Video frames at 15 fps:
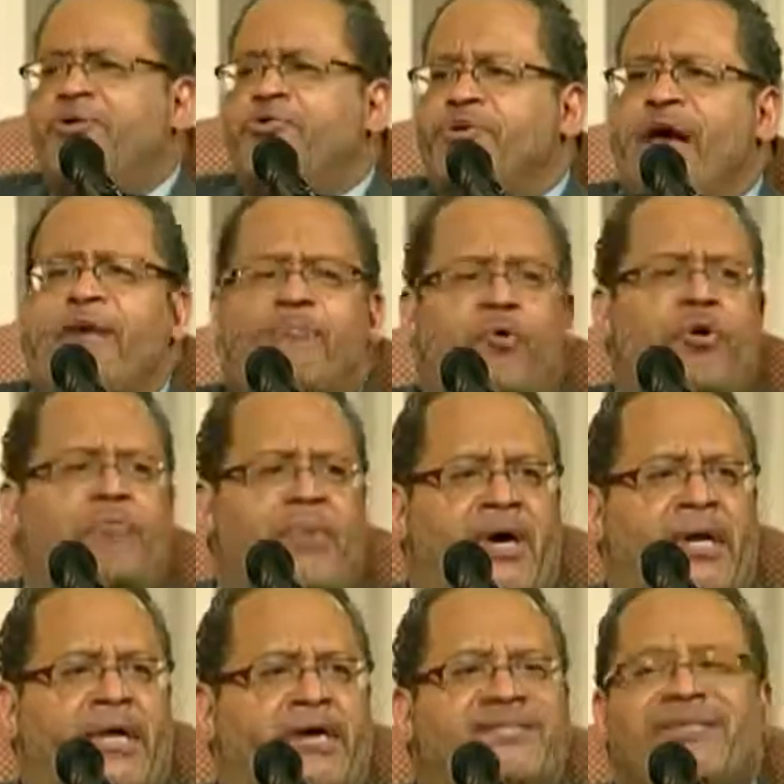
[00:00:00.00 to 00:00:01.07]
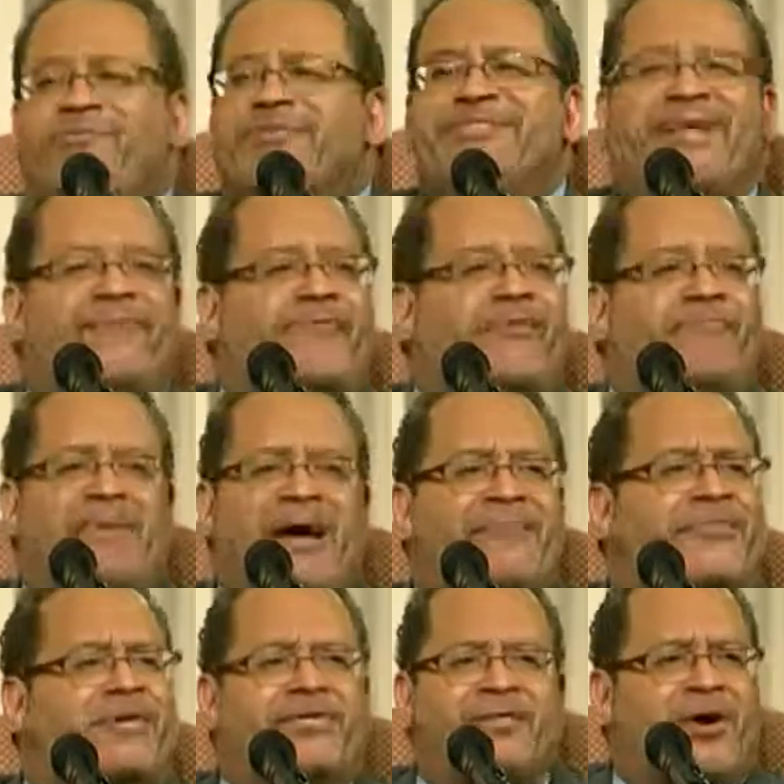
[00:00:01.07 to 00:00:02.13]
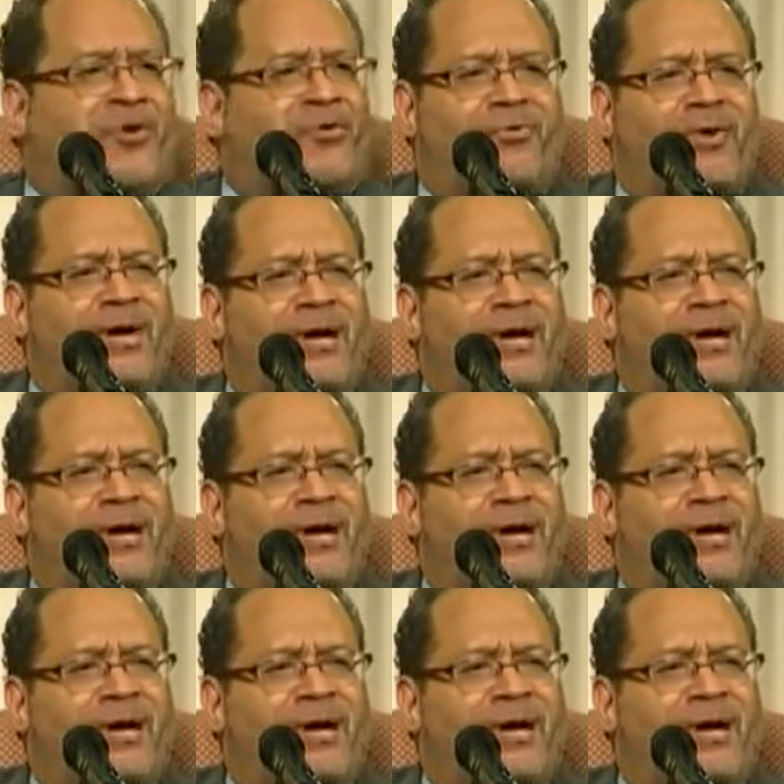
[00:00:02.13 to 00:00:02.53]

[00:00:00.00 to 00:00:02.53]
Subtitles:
you got more money? Because it was never about the dough.